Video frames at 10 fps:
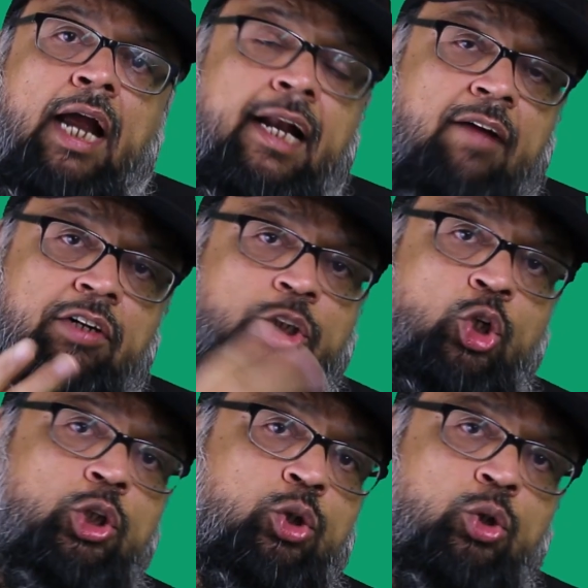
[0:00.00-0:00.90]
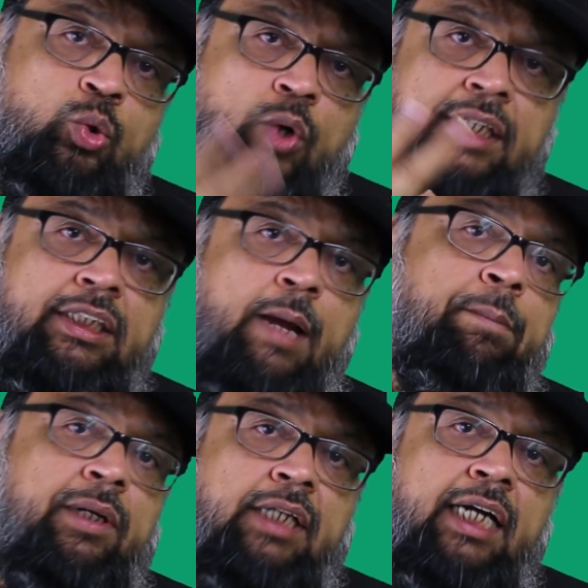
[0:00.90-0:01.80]
and I will show you two
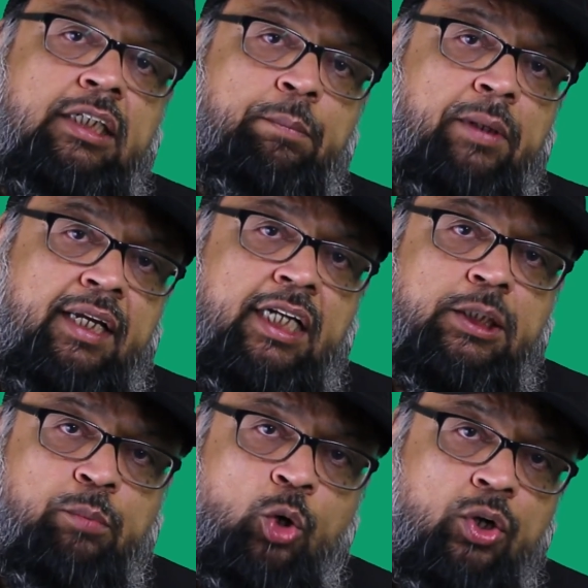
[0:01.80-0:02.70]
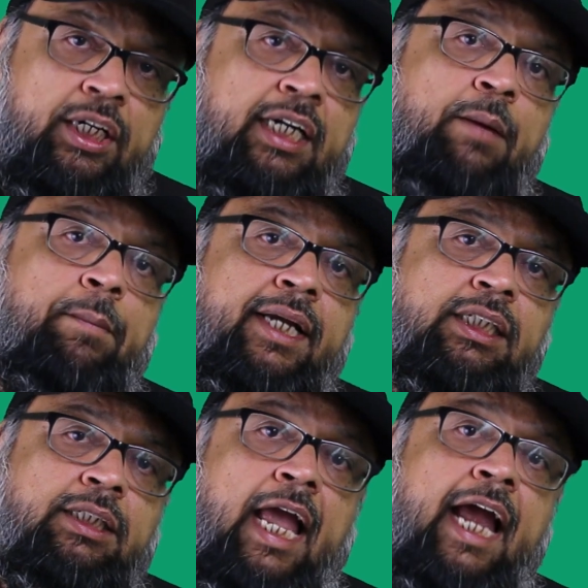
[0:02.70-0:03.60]
examples, IEEE Explore
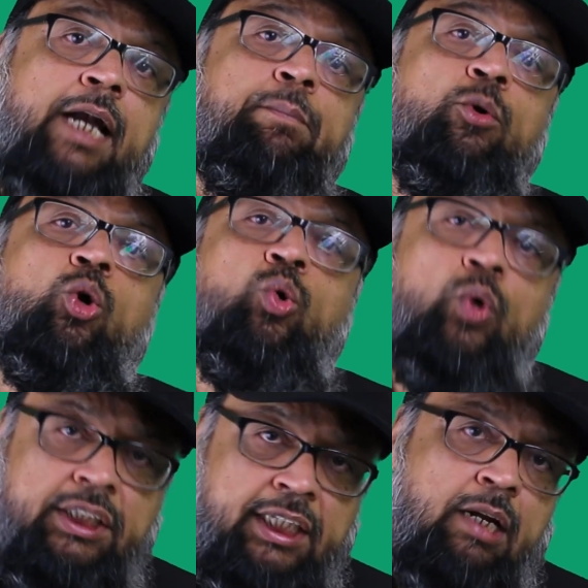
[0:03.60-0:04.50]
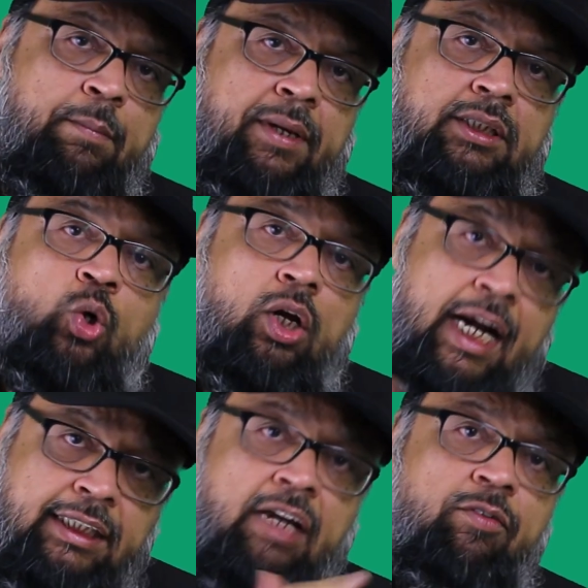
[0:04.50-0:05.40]
database and ProQuest database. So
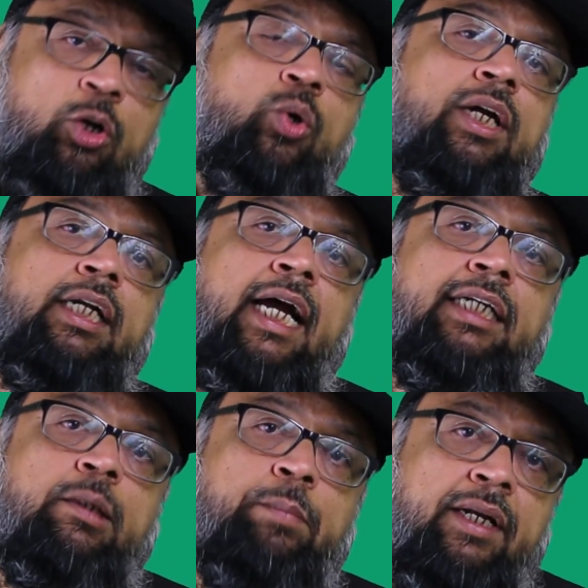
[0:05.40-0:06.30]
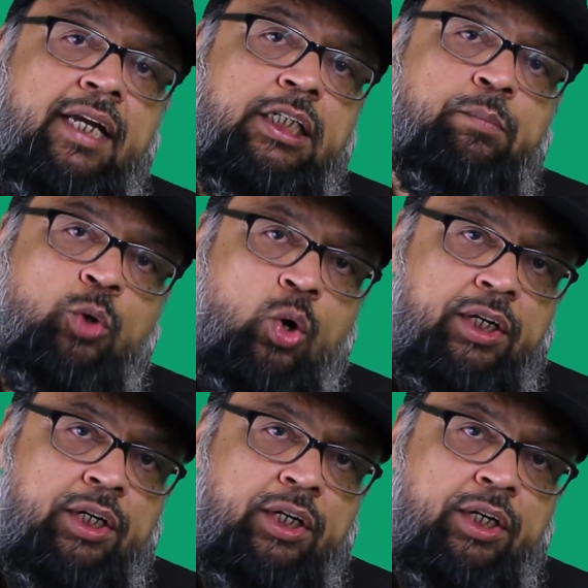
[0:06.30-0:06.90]
let's have a look at IEEE Explore